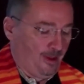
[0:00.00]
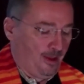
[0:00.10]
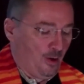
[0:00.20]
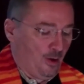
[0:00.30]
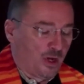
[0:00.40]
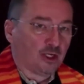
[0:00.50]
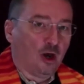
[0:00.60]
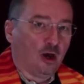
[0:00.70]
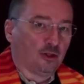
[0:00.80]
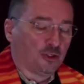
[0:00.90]
We
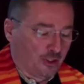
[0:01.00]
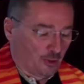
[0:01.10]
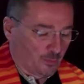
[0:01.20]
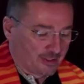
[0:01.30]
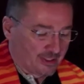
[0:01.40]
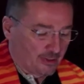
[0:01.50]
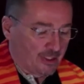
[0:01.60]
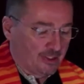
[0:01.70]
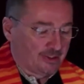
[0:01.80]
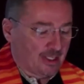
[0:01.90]
acknowledge their
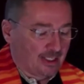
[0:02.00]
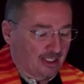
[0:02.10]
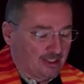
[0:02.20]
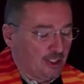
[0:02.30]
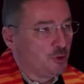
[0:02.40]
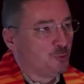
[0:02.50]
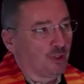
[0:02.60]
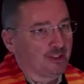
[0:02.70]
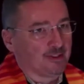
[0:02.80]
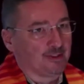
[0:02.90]
resilience and continued
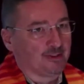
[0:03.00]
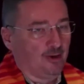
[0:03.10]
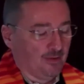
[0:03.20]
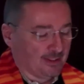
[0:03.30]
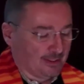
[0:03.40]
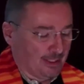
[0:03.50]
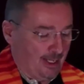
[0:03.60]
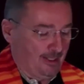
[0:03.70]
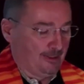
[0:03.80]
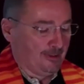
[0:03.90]
presence on this
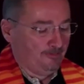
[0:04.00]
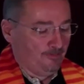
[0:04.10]
land,